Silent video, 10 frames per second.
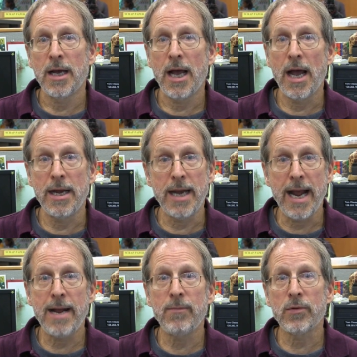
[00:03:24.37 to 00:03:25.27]
and
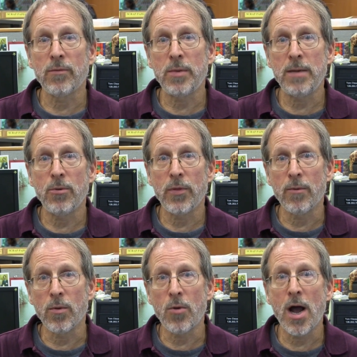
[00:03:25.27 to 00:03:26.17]
names of people that
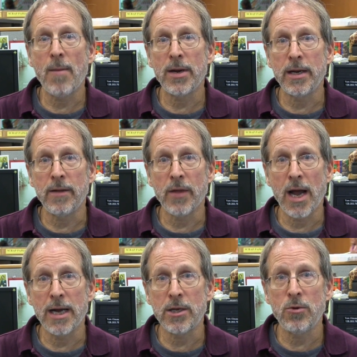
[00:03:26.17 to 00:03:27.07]
were prominent in the
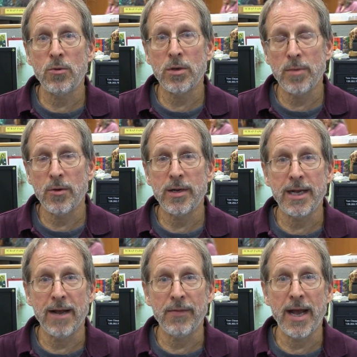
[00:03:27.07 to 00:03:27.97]
haiku
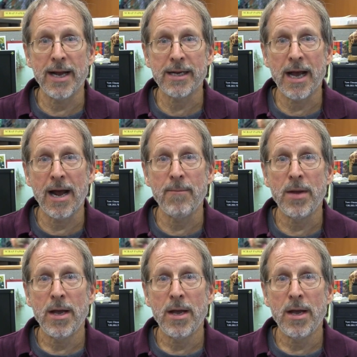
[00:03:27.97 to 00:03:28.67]
community at that time,